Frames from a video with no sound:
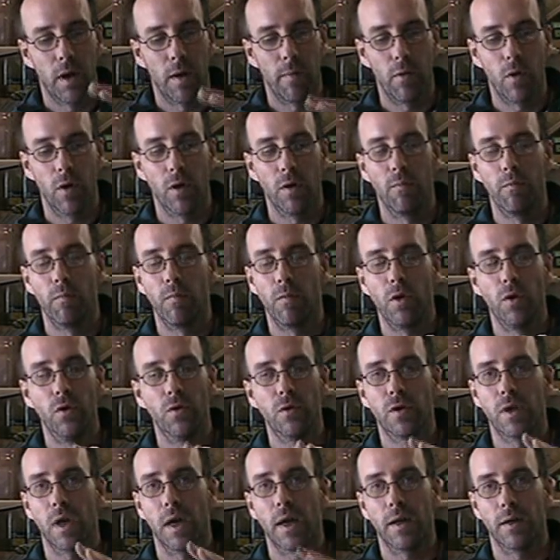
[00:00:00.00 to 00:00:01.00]
I'm going to
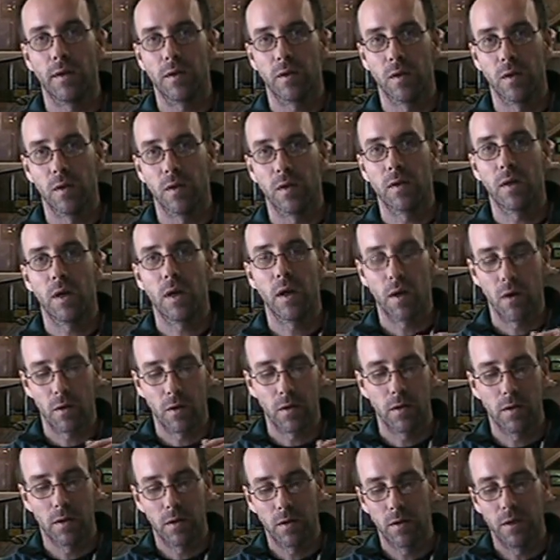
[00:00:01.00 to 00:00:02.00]
use that as the
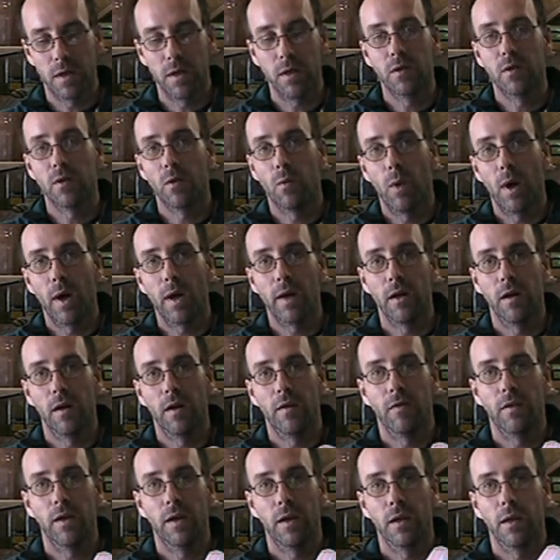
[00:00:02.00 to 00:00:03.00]
stairs, because these are wide
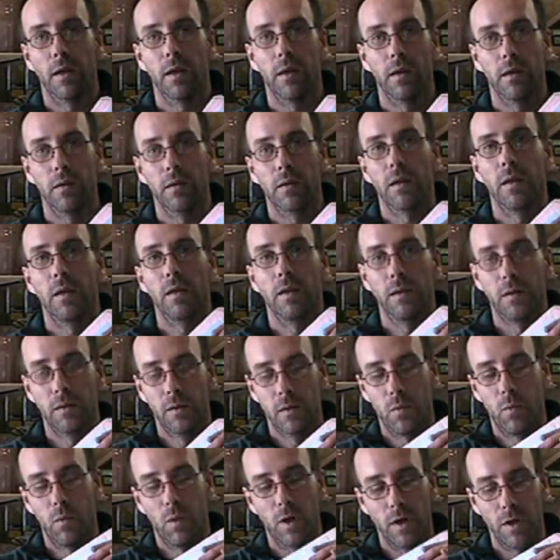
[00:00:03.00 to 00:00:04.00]
enough that
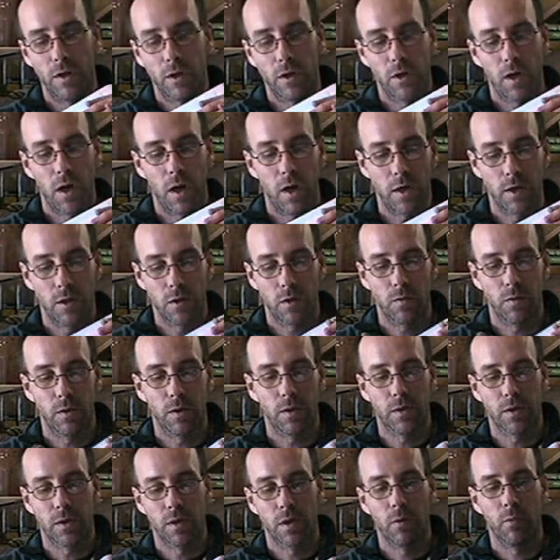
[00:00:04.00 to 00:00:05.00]
the 1-inch guys
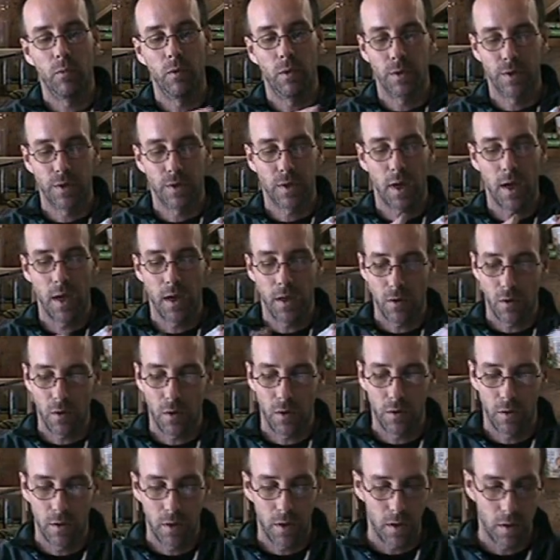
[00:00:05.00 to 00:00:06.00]
will
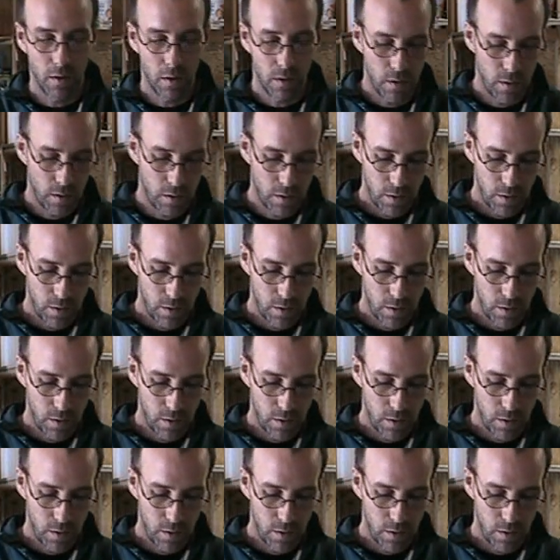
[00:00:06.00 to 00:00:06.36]
stand on there.